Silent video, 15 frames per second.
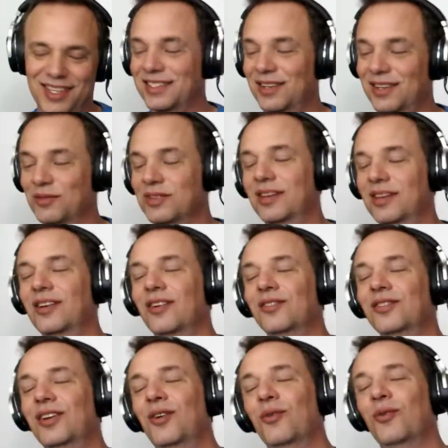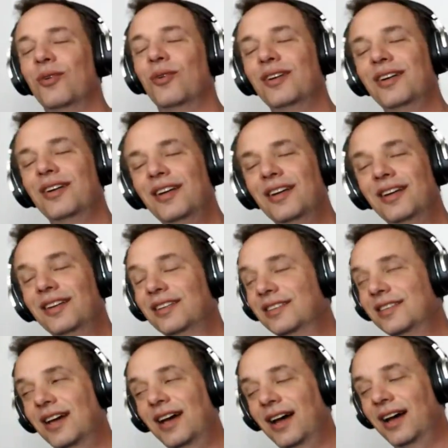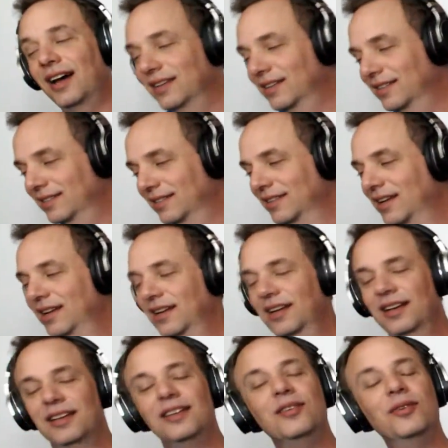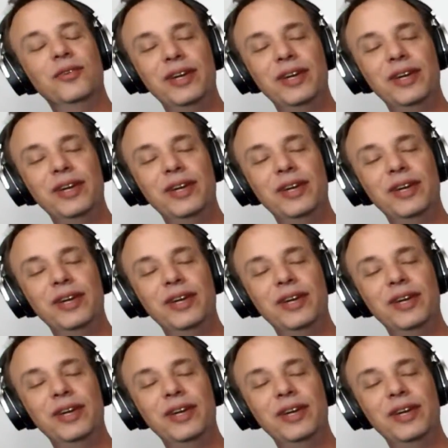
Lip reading: I was like, oh no, Dad, what